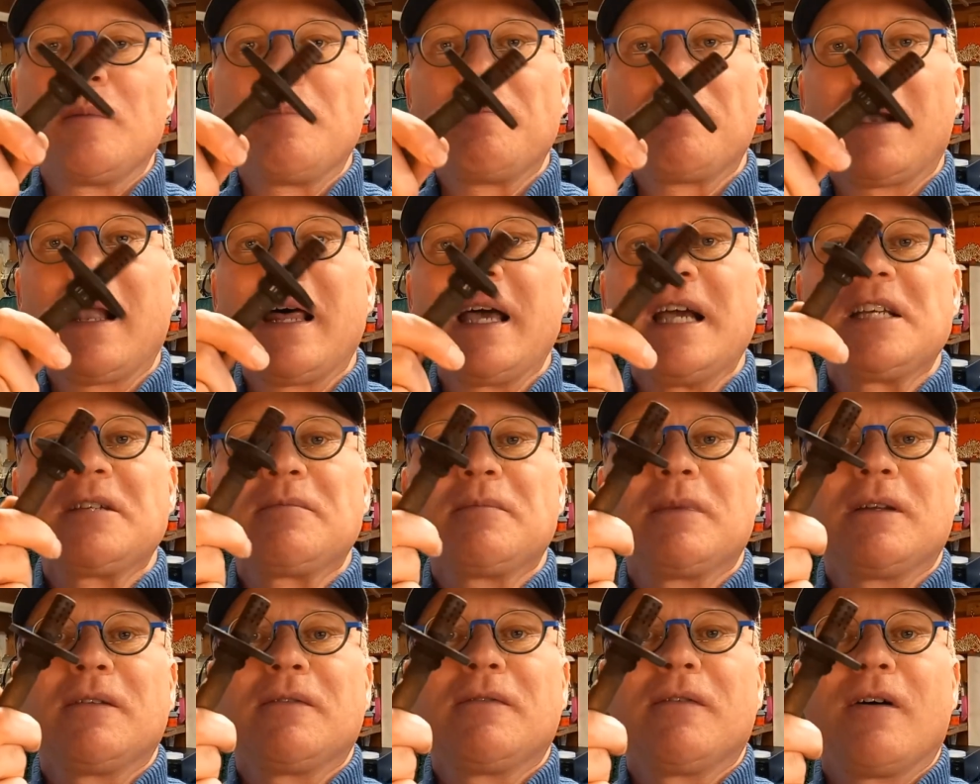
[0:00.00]

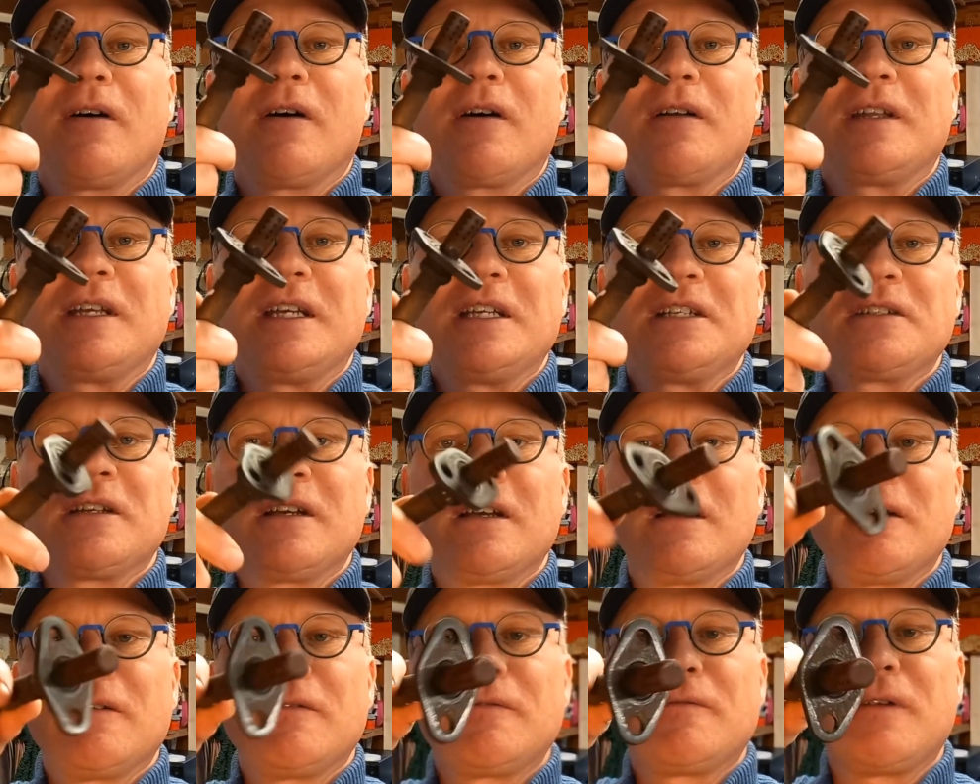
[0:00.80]
replacement for these
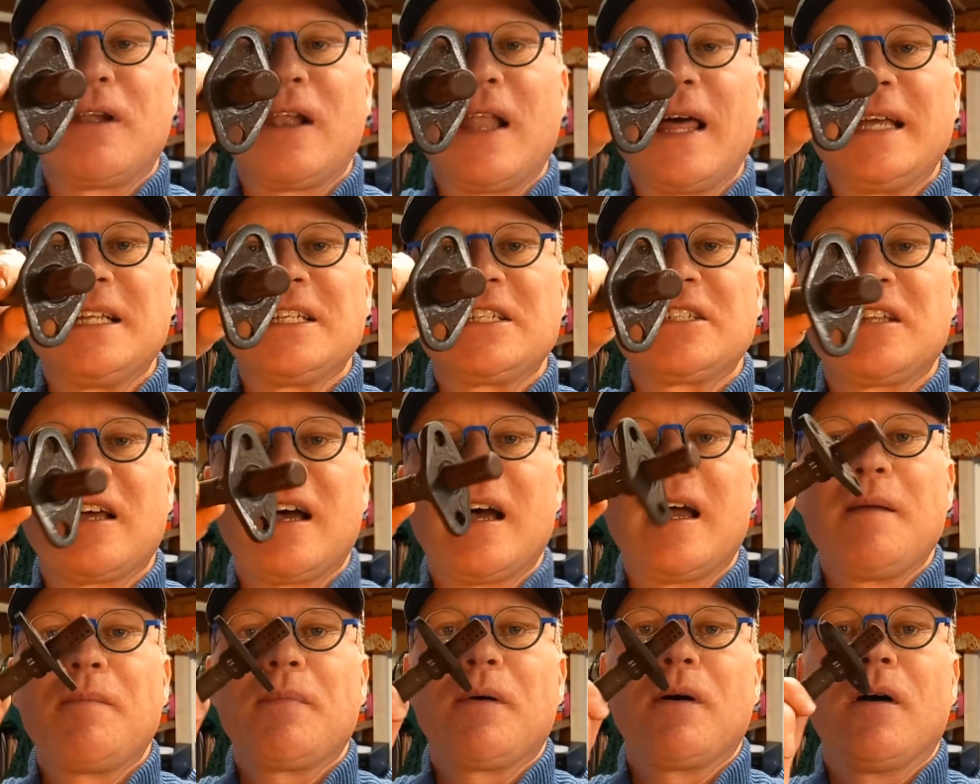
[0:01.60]
flange
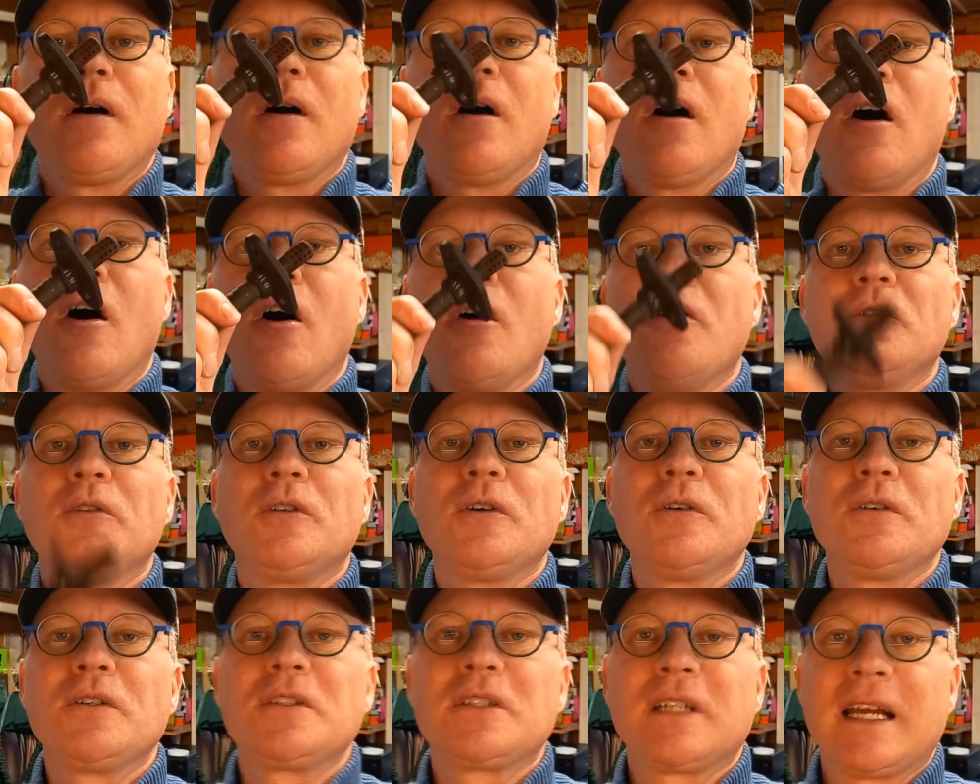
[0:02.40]
type
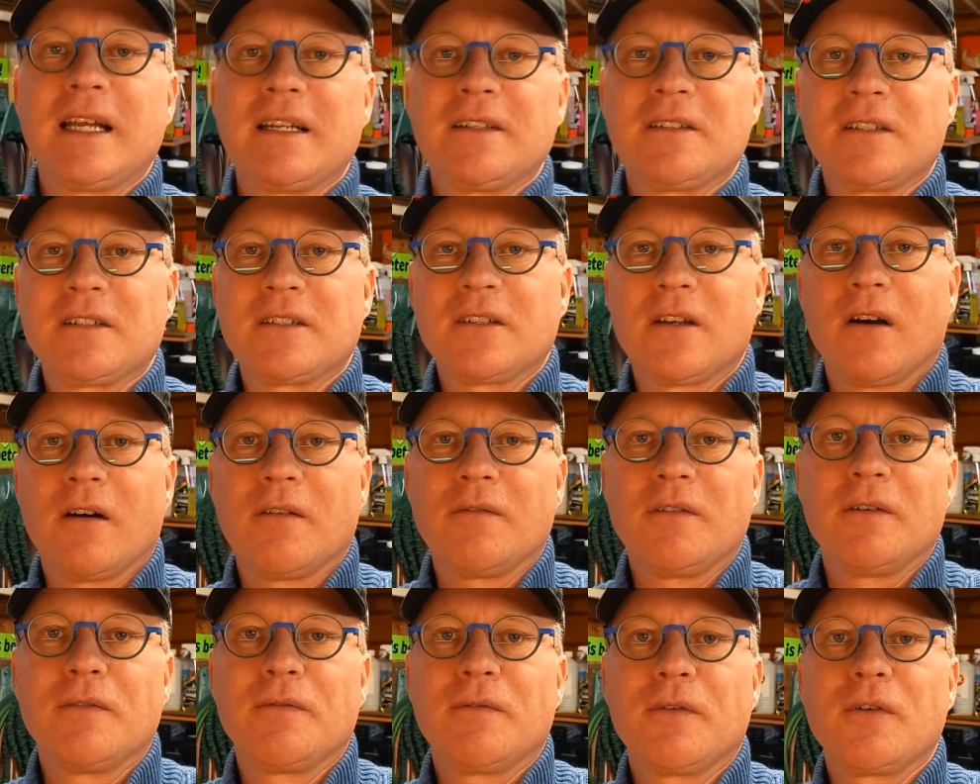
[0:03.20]
O2 sensors
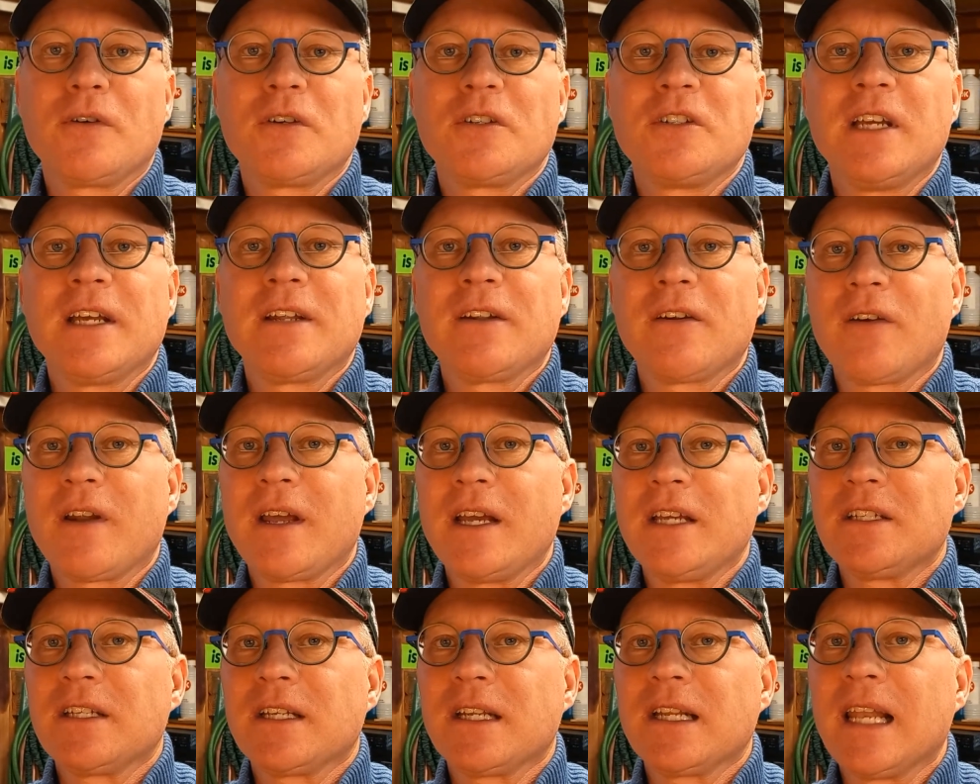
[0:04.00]
of the first
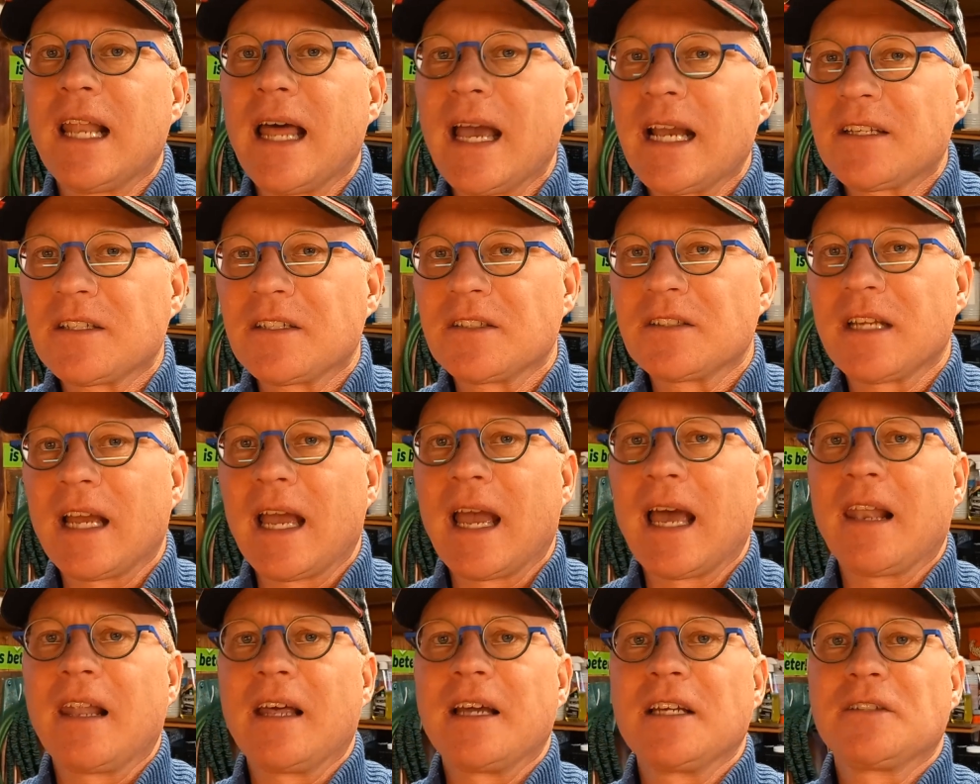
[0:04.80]
generation Lexus
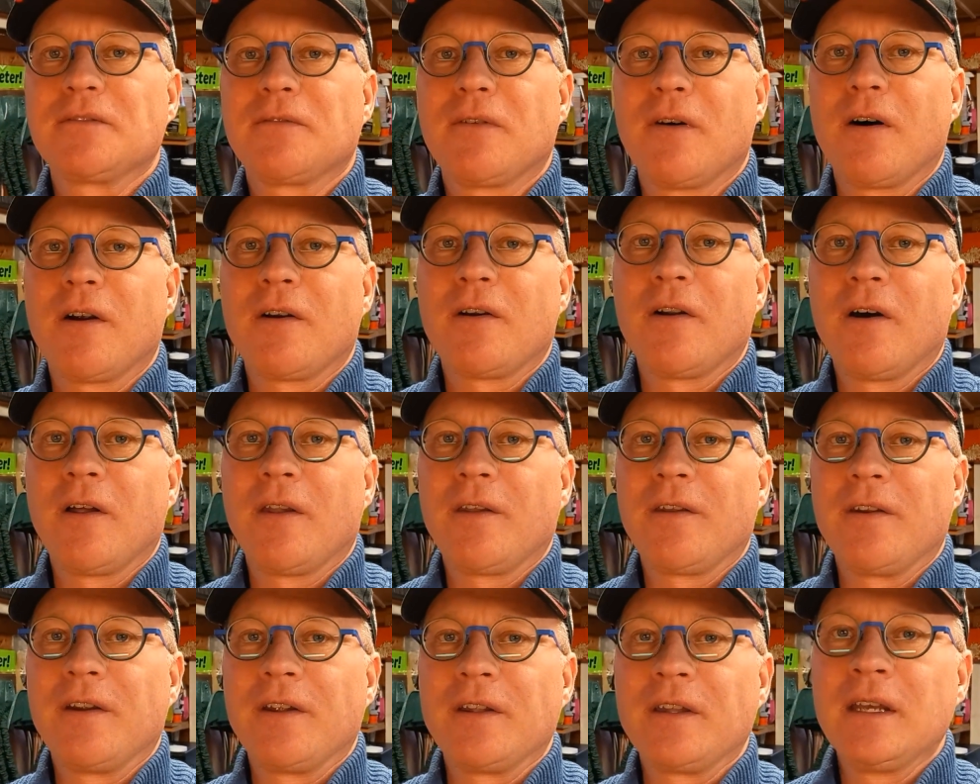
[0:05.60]

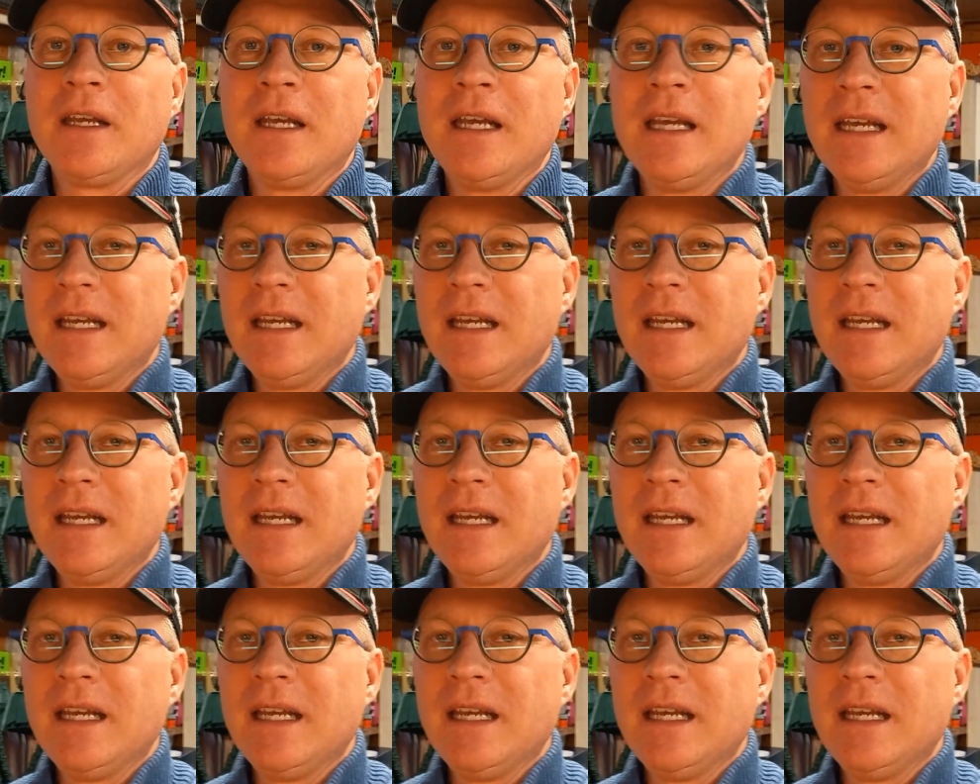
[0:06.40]
LS400.